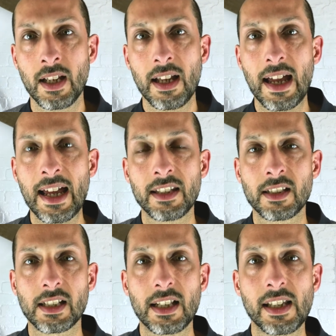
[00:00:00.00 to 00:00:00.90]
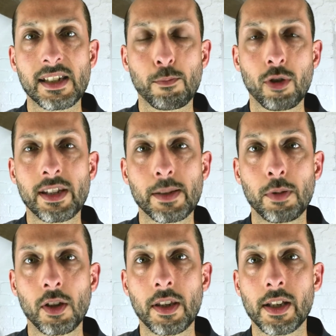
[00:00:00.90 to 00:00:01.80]
And it's a
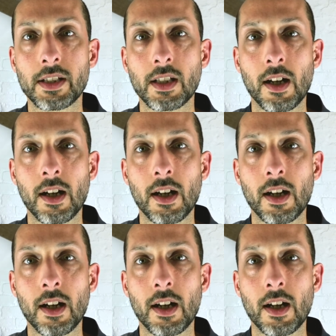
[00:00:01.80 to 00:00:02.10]
principle that